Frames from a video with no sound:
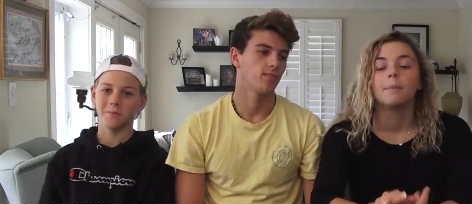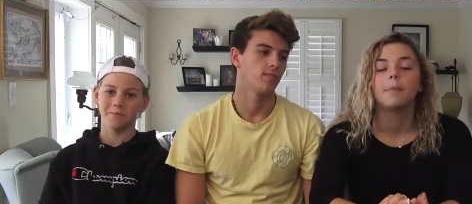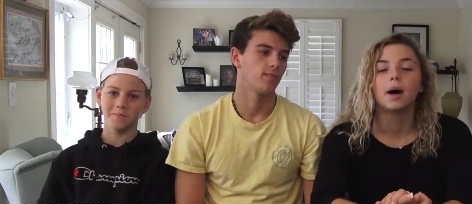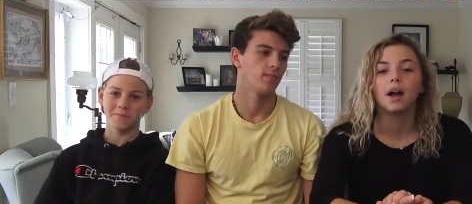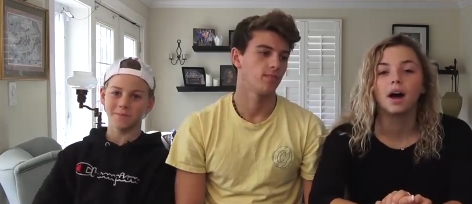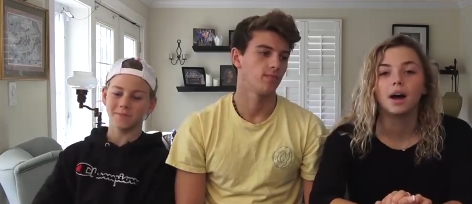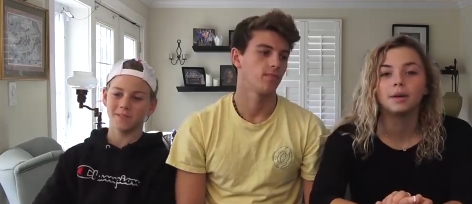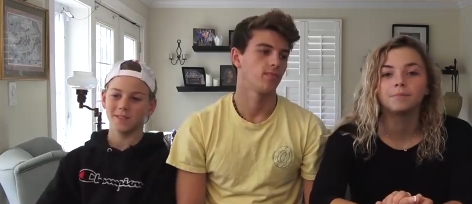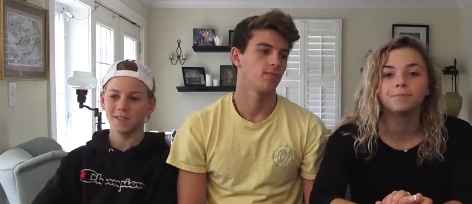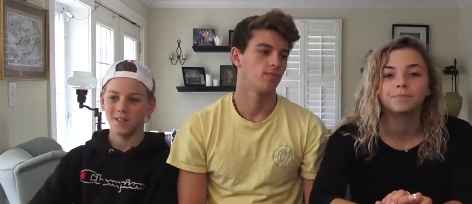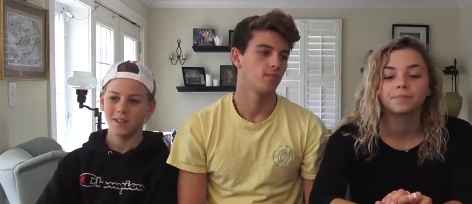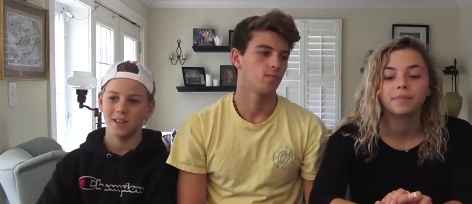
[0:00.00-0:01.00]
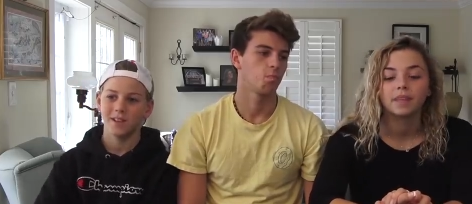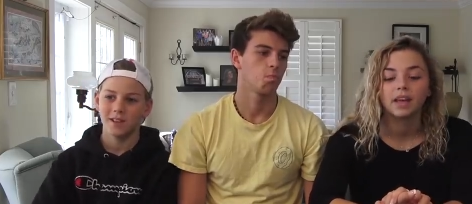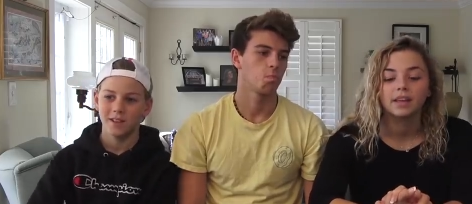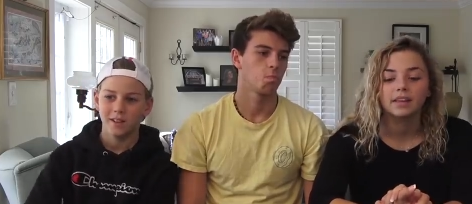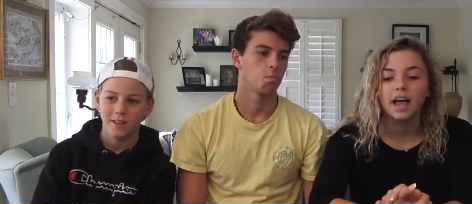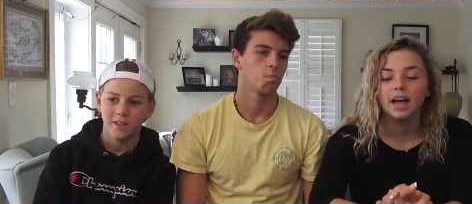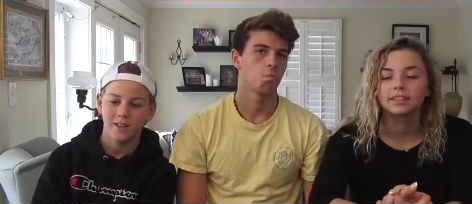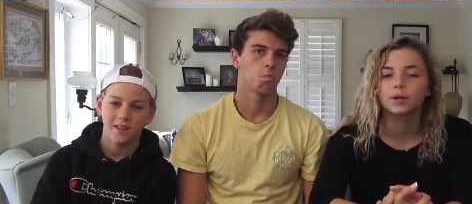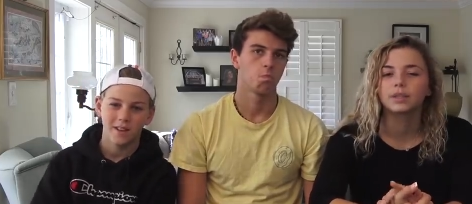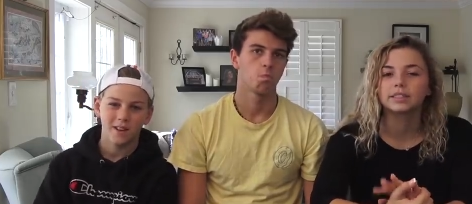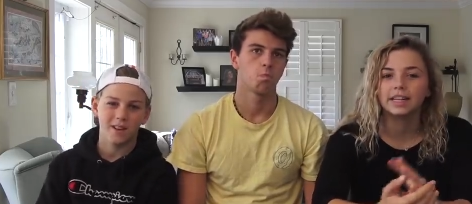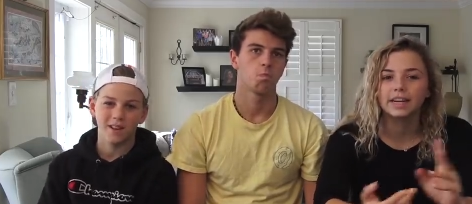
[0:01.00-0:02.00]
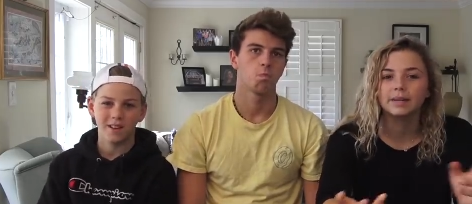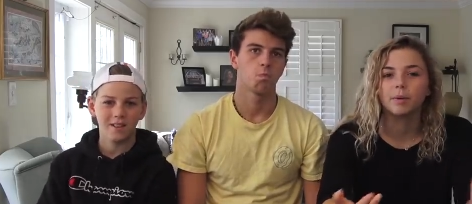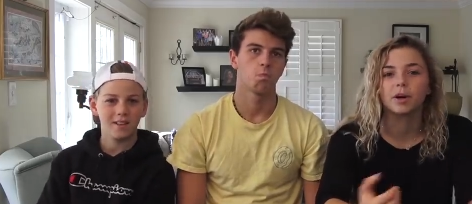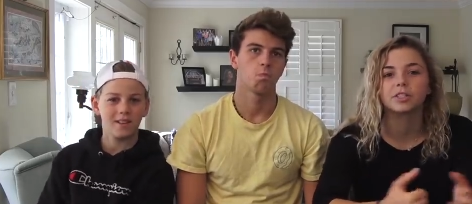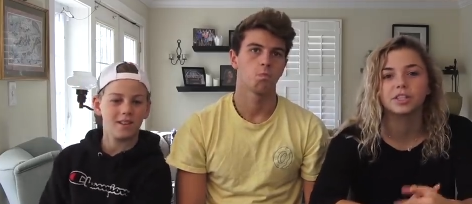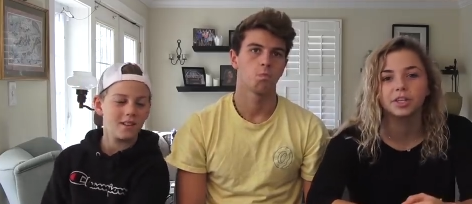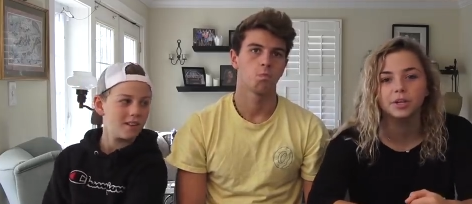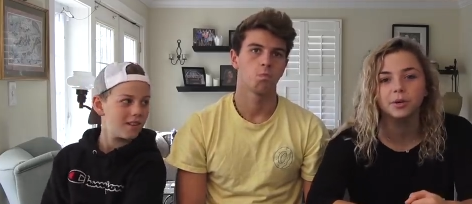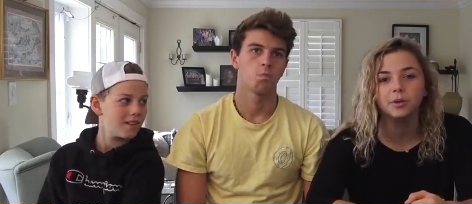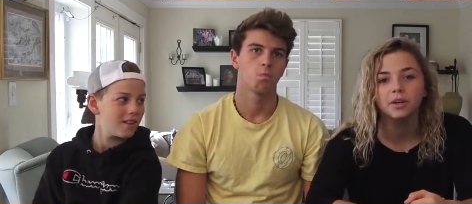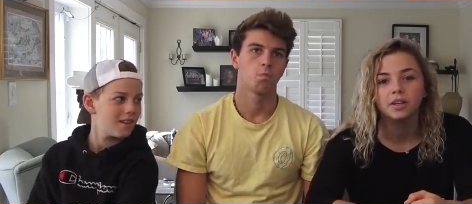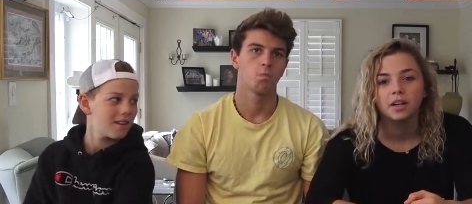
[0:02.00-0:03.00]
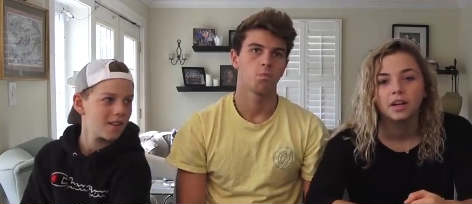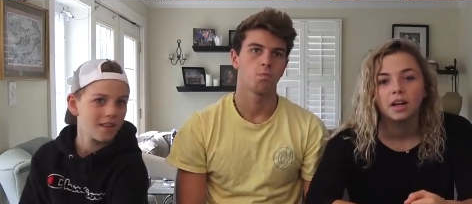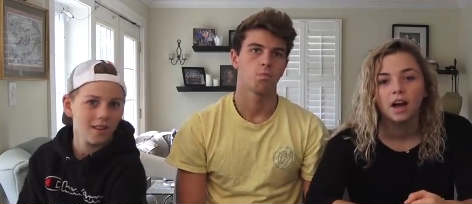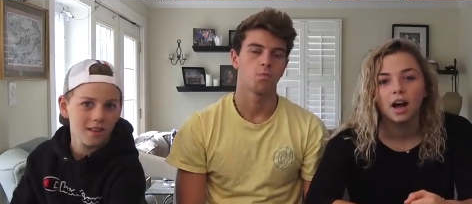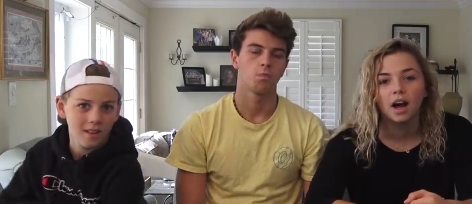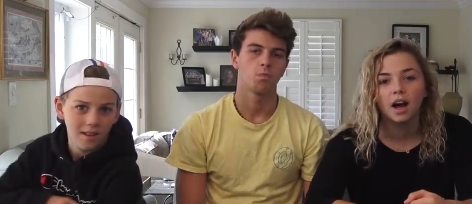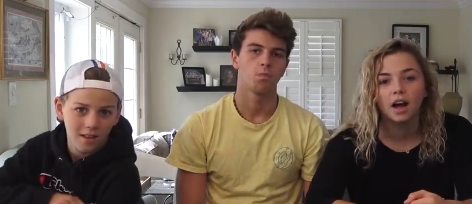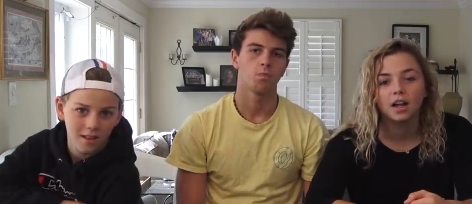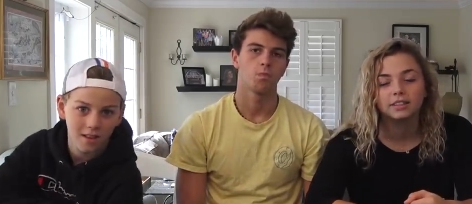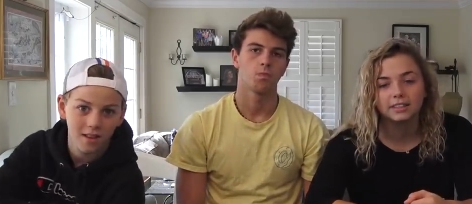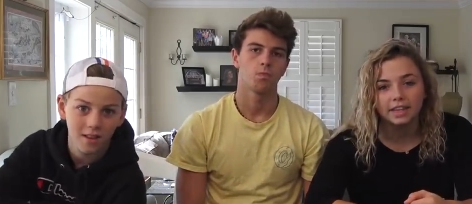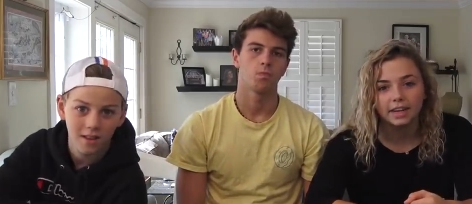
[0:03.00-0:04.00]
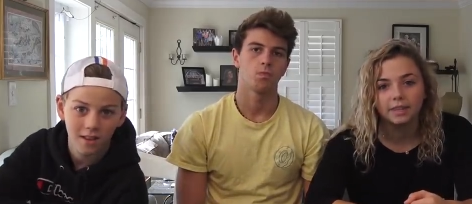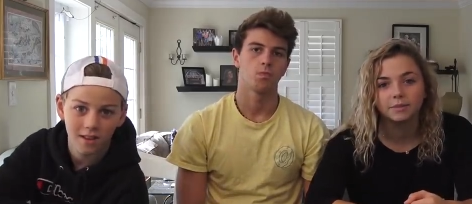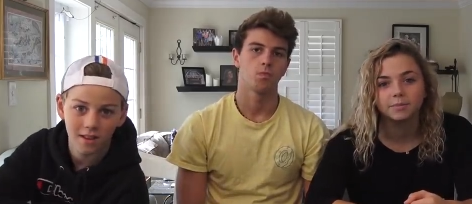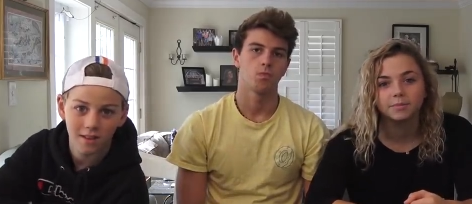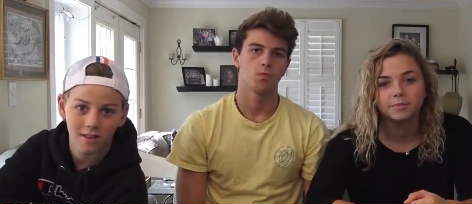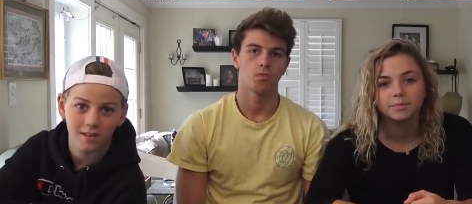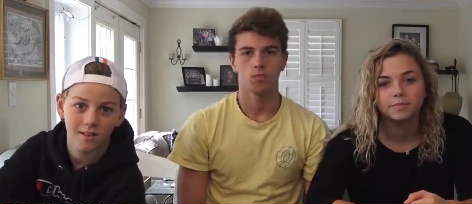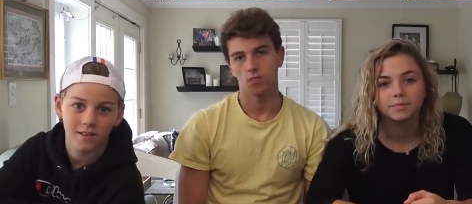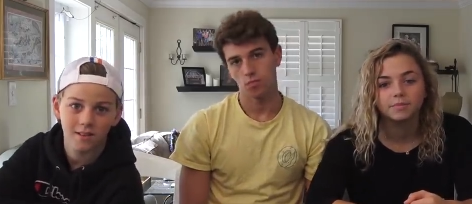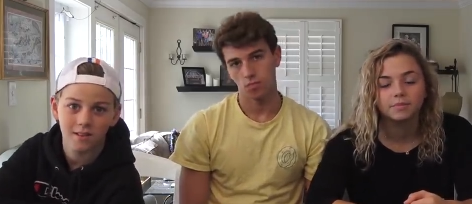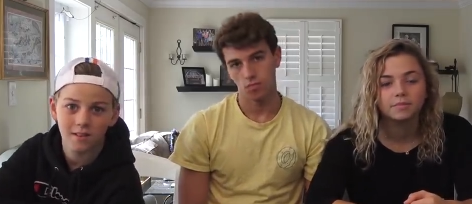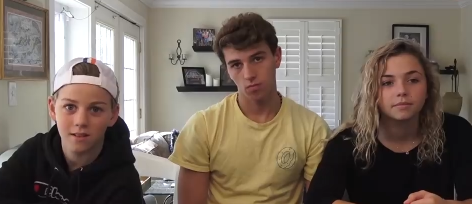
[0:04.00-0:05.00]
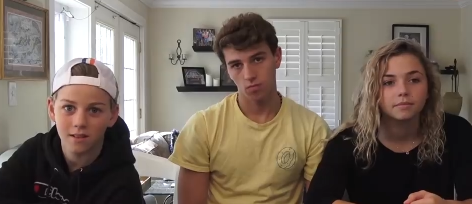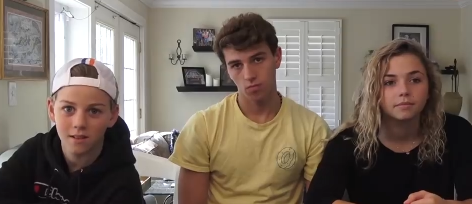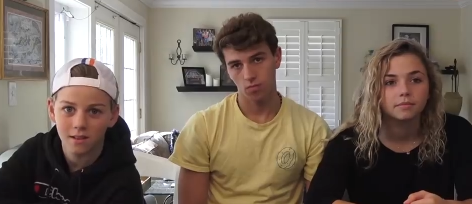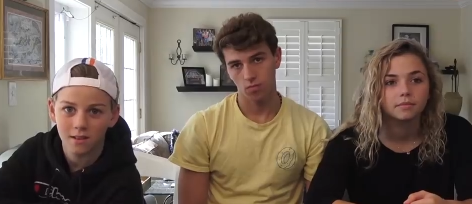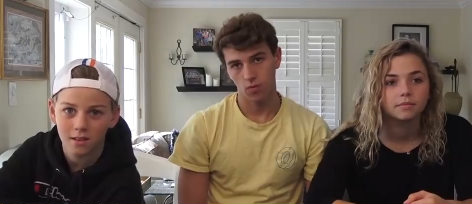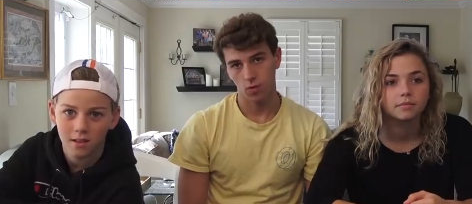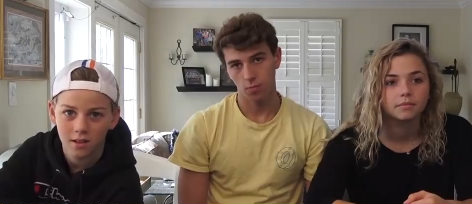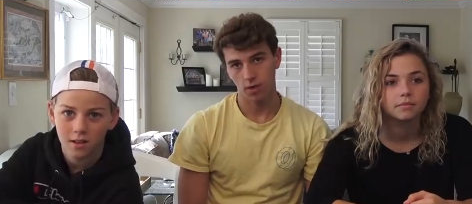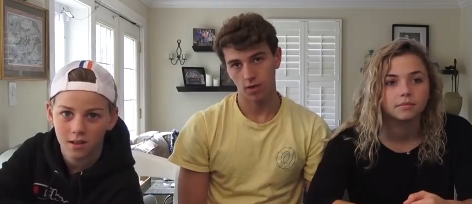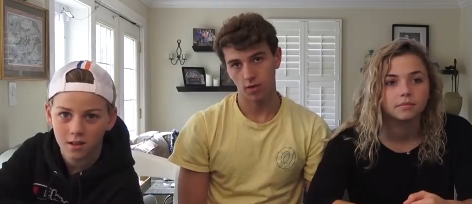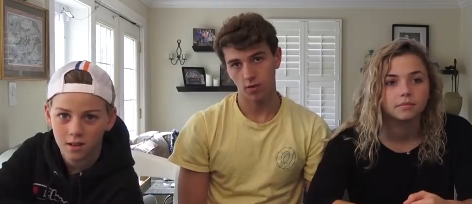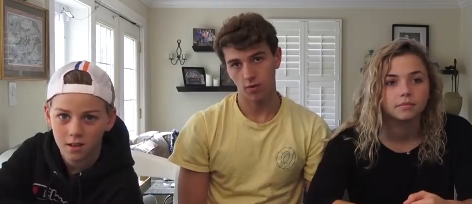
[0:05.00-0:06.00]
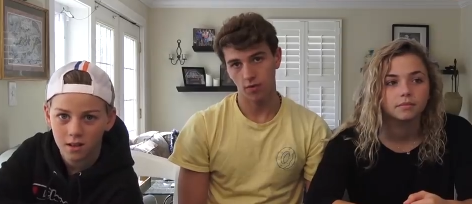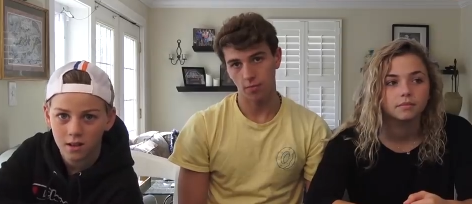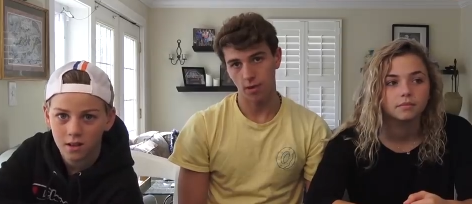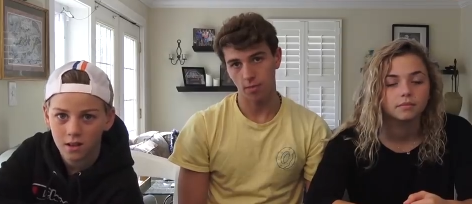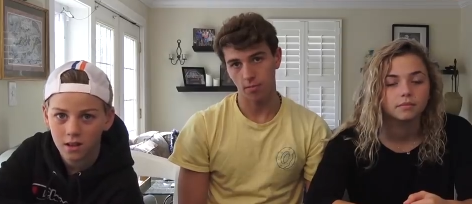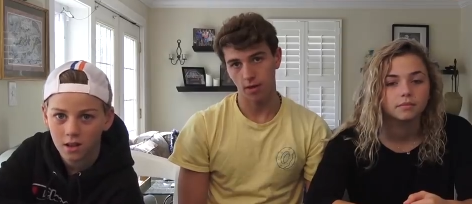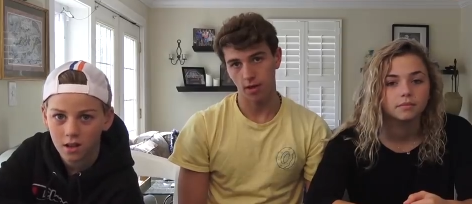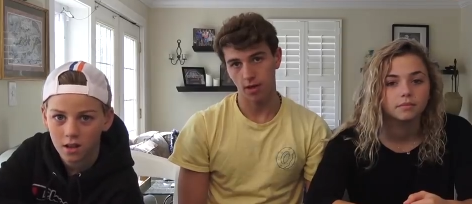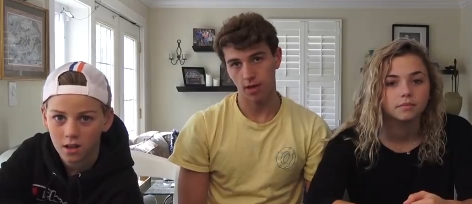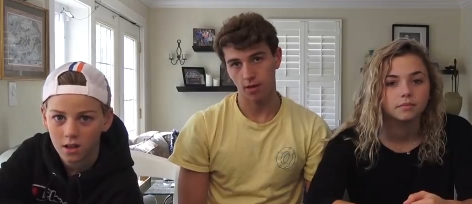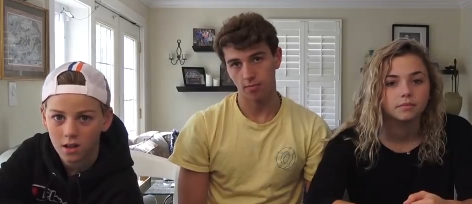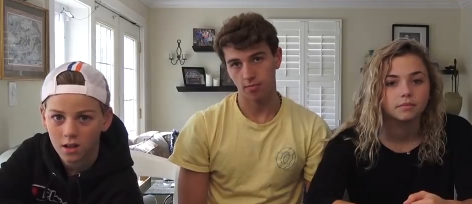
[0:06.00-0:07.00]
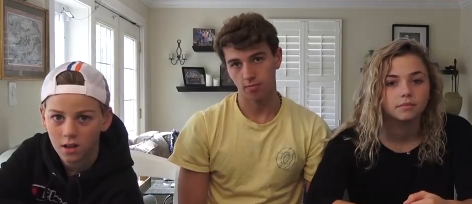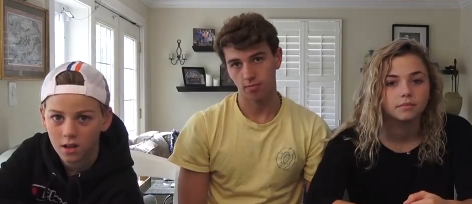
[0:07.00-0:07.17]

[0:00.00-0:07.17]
Speaker 1: But yeah, so let's get into part two. Let's get it.
Speaker 2: Been in school for about a month now.